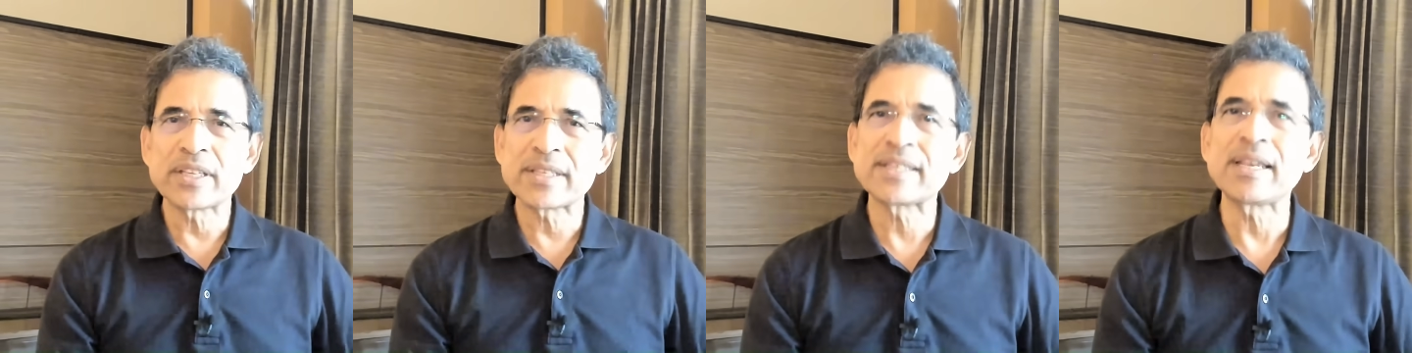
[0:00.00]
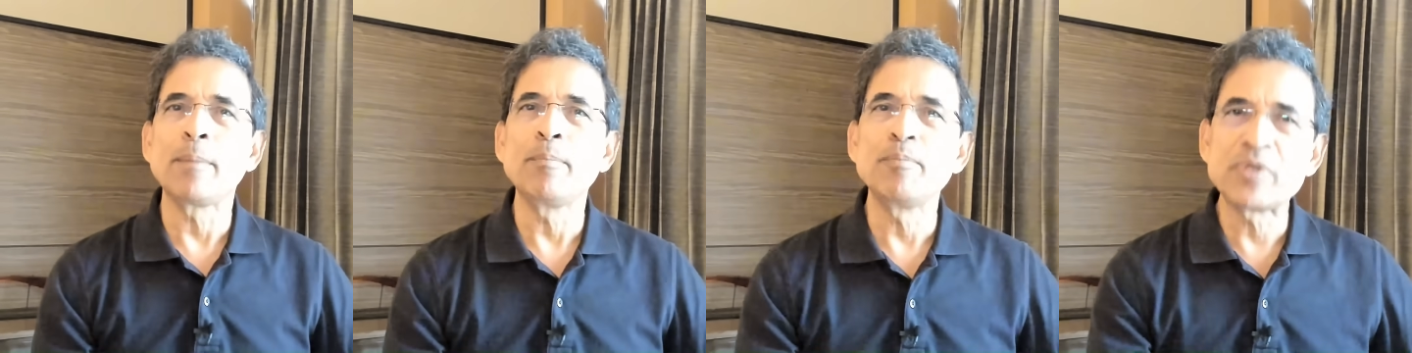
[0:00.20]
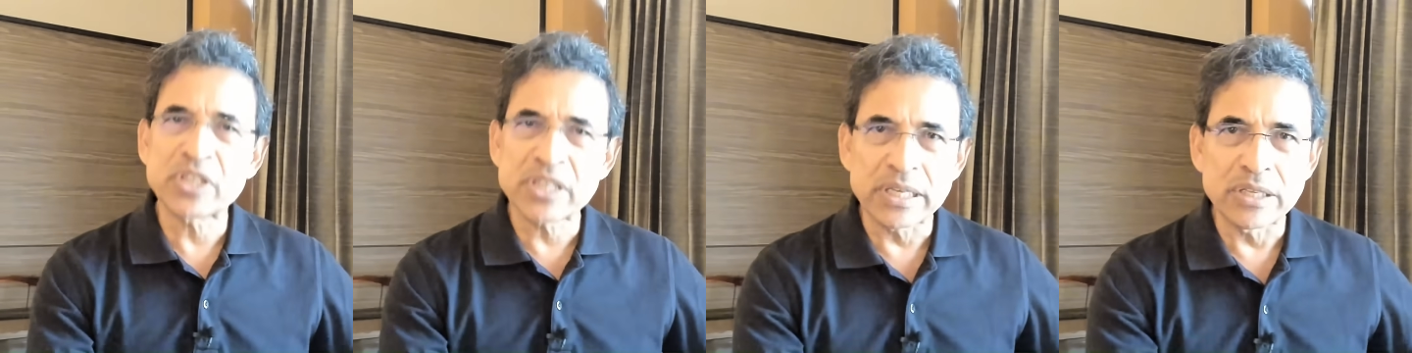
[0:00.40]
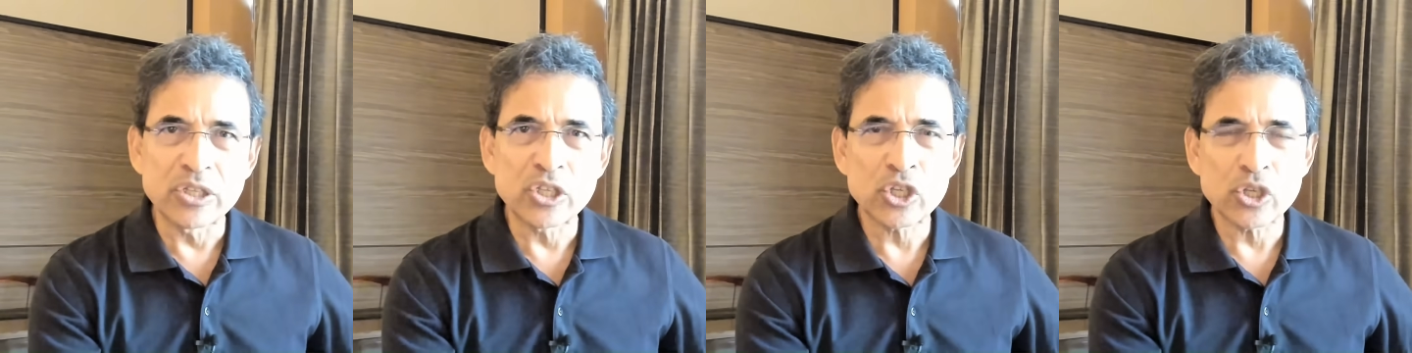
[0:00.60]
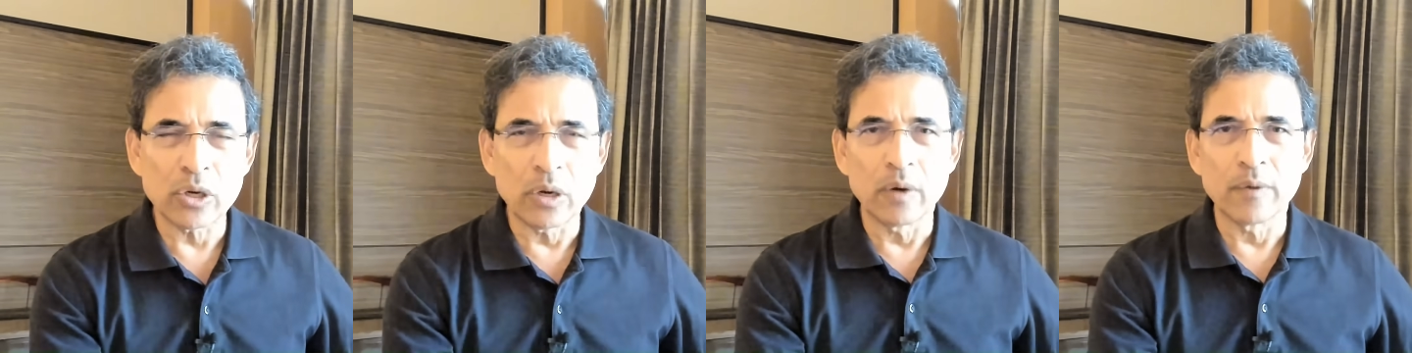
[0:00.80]

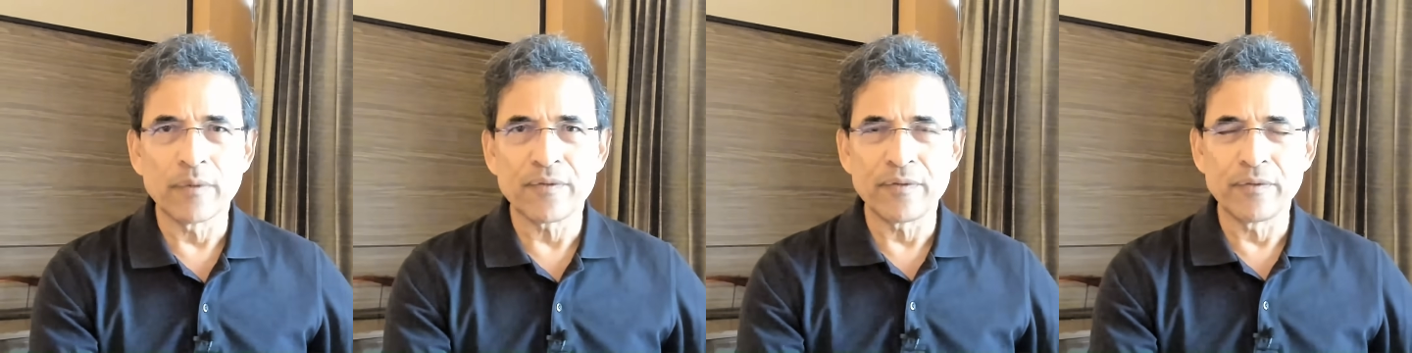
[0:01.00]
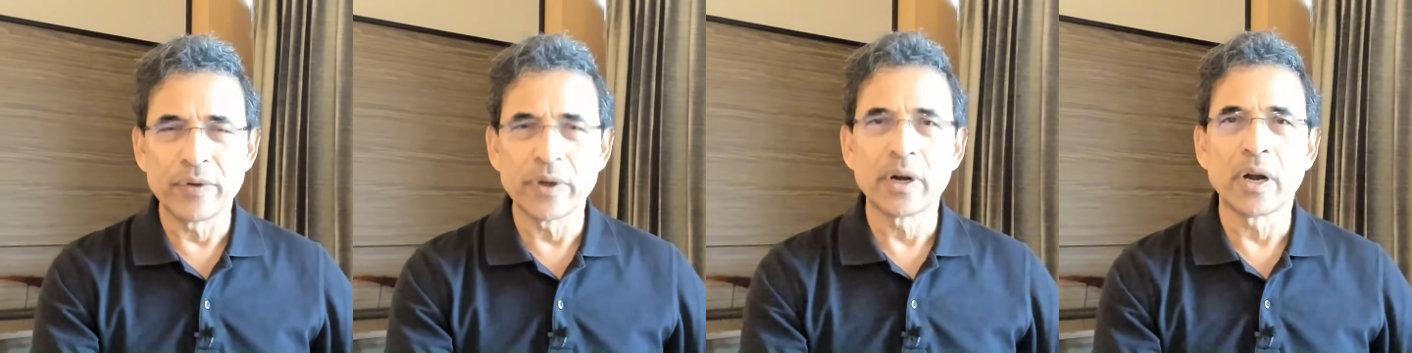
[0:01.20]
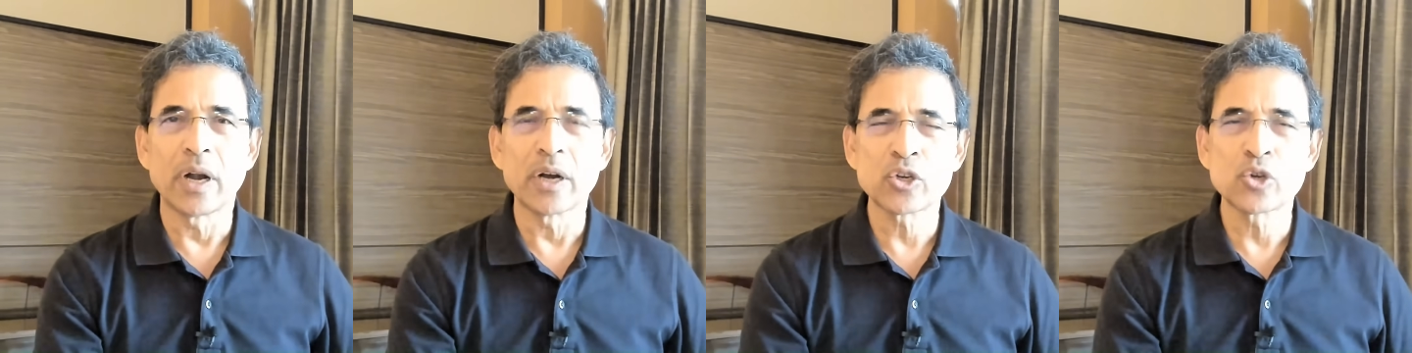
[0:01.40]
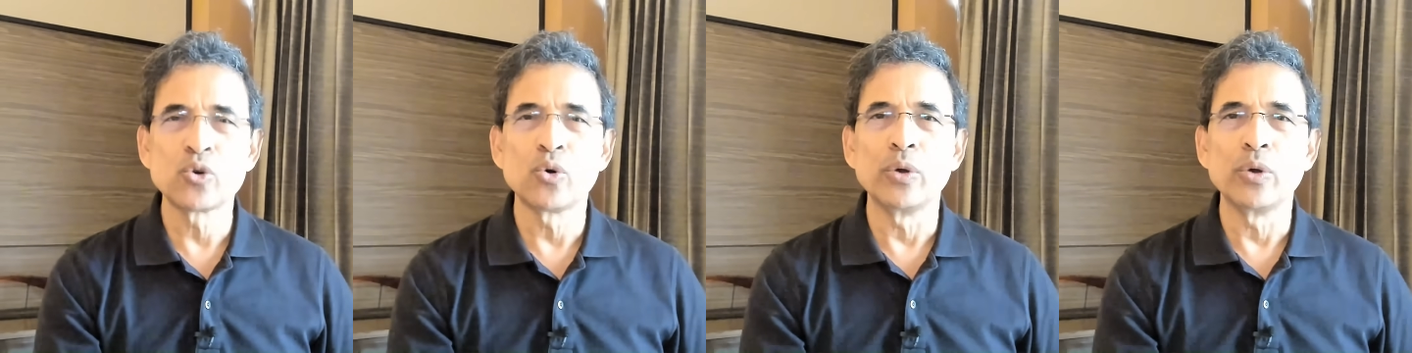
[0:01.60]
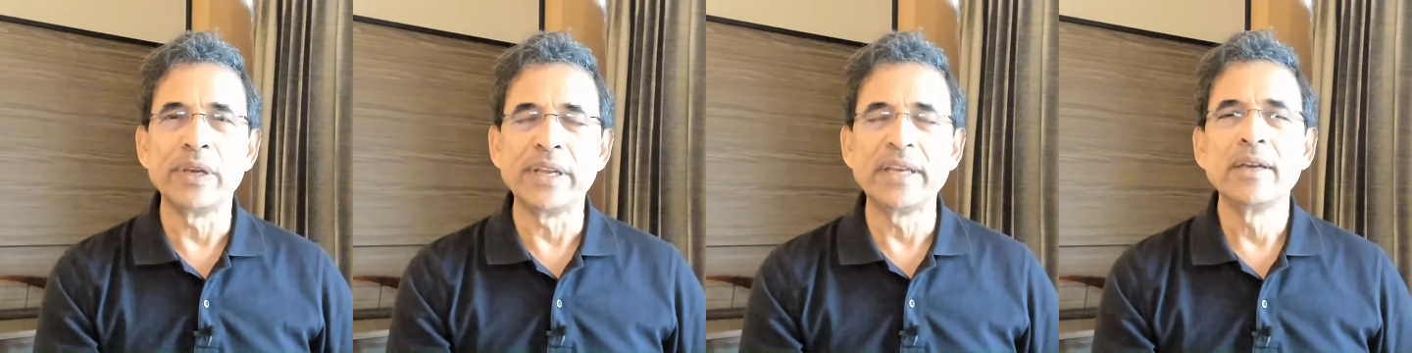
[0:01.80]
substance of Virat
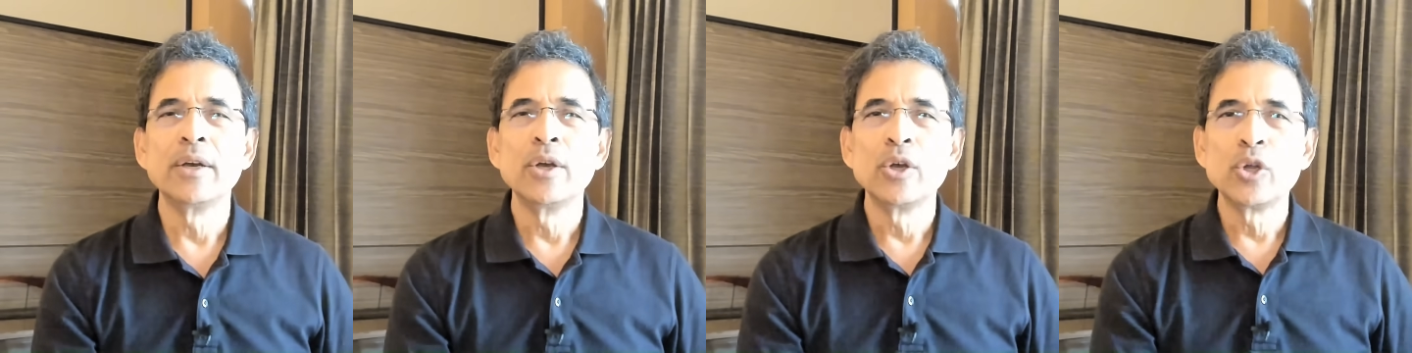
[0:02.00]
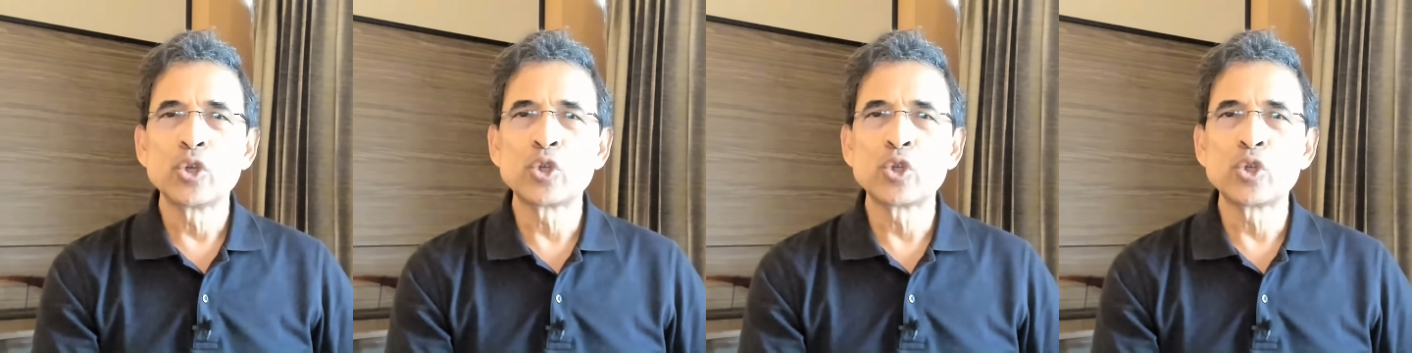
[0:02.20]
Kohli